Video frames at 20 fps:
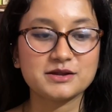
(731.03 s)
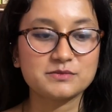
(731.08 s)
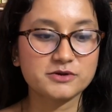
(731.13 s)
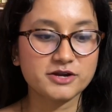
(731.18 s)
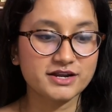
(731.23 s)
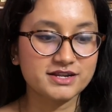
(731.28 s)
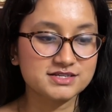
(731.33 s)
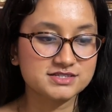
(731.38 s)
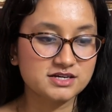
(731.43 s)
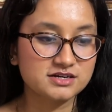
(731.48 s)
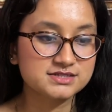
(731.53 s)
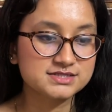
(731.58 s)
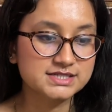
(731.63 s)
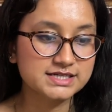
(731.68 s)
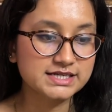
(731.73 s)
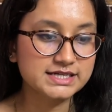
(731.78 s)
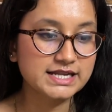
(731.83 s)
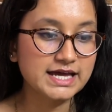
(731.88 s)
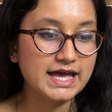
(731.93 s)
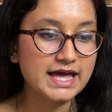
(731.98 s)
Renaissance
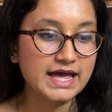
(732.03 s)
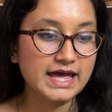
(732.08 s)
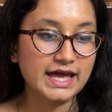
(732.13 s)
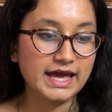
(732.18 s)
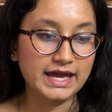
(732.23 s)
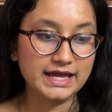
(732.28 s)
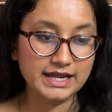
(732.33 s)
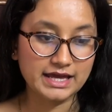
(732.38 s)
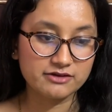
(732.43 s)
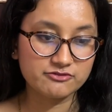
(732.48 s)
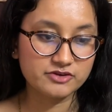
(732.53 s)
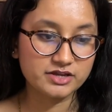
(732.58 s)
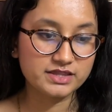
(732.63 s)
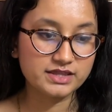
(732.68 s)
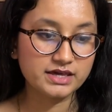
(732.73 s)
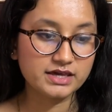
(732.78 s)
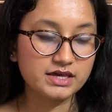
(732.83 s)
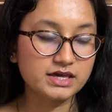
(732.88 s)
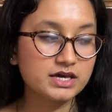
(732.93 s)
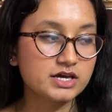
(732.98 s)
scene and
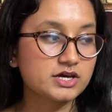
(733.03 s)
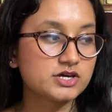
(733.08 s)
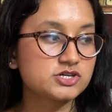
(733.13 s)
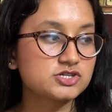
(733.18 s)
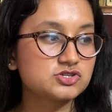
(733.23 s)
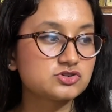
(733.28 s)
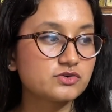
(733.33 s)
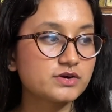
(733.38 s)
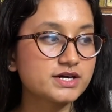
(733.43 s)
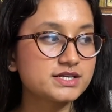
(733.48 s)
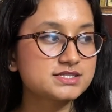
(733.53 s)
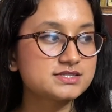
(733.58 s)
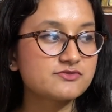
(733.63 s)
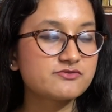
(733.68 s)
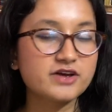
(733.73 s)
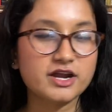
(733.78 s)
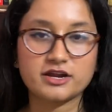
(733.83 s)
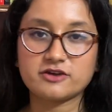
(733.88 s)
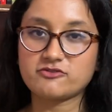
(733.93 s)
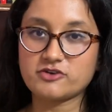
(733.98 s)
everything. So it's
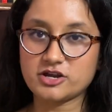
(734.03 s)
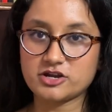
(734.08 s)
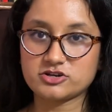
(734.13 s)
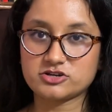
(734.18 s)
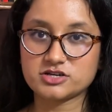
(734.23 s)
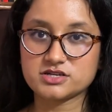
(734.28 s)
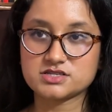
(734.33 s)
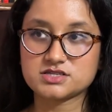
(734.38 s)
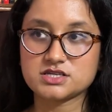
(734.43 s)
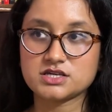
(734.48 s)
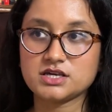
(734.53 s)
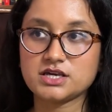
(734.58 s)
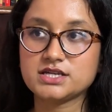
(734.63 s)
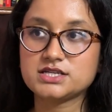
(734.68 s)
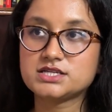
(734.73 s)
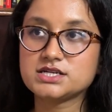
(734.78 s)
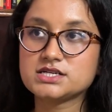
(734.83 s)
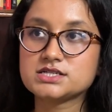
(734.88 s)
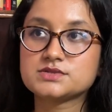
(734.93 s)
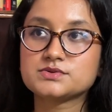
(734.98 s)
very, very interesting.
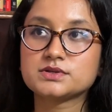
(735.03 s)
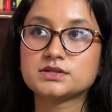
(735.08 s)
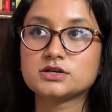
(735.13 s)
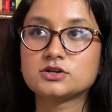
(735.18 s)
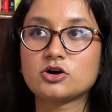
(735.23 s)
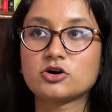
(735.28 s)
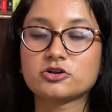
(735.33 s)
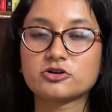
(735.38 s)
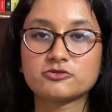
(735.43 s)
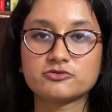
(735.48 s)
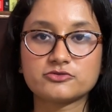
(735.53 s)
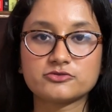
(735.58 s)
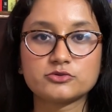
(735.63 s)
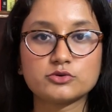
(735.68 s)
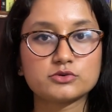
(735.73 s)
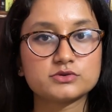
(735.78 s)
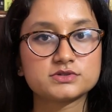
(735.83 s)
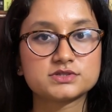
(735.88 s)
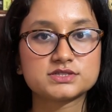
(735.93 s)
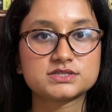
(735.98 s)
It deals with a lot of
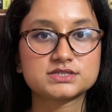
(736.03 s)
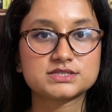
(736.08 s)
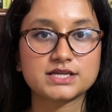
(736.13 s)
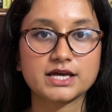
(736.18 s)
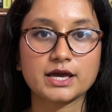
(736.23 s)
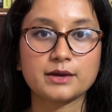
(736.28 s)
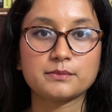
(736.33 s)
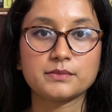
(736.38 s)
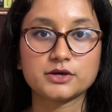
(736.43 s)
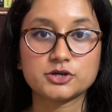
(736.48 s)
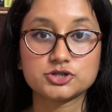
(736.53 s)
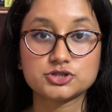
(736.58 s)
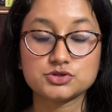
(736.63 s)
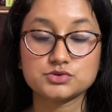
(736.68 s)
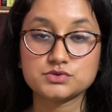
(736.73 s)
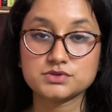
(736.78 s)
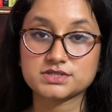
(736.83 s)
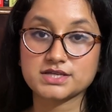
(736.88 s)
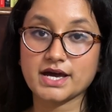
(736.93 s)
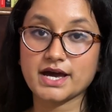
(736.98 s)
those same
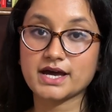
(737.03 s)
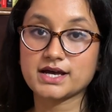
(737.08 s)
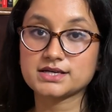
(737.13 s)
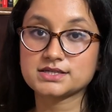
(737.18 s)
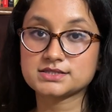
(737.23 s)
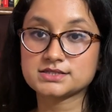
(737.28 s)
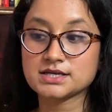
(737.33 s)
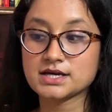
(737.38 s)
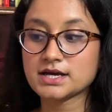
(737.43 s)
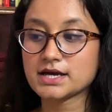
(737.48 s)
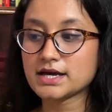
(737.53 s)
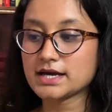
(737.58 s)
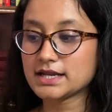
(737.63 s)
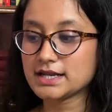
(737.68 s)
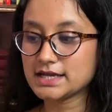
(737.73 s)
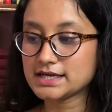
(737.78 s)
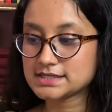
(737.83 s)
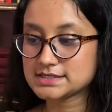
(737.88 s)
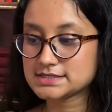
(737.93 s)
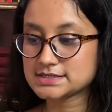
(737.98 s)
issues as,
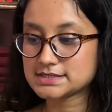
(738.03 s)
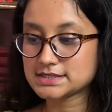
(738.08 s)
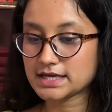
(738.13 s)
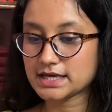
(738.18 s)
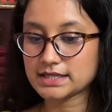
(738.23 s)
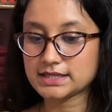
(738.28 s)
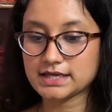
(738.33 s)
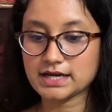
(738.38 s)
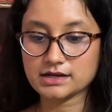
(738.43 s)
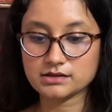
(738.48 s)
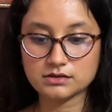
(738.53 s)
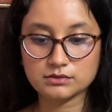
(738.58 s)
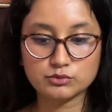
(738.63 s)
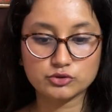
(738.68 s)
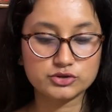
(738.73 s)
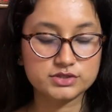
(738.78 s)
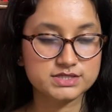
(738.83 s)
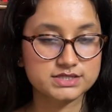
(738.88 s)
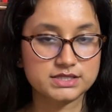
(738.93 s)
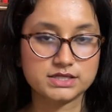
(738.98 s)
let's say, the other
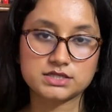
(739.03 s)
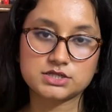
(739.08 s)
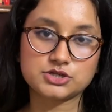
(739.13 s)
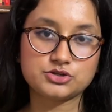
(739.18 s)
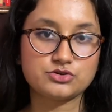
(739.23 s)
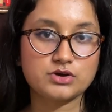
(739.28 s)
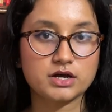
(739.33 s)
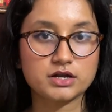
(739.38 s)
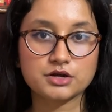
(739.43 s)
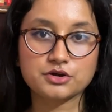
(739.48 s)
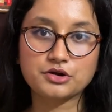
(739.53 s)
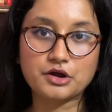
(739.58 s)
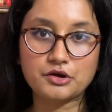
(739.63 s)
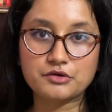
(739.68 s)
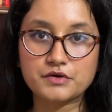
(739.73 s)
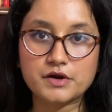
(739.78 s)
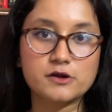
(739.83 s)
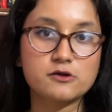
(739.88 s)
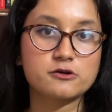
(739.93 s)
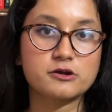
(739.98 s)
books that,
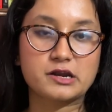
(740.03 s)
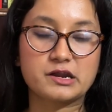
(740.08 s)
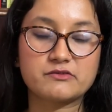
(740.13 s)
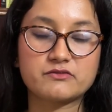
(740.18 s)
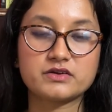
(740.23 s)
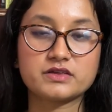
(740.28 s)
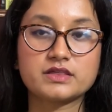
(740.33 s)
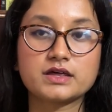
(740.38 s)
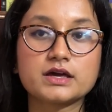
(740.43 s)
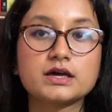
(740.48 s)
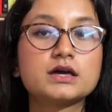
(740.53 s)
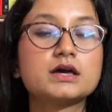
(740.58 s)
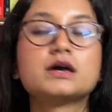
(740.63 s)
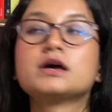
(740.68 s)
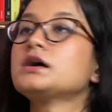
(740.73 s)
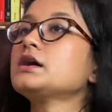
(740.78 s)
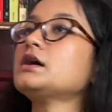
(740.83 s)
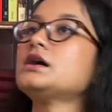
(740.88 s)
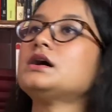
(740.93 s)
Underground Railroad and everything,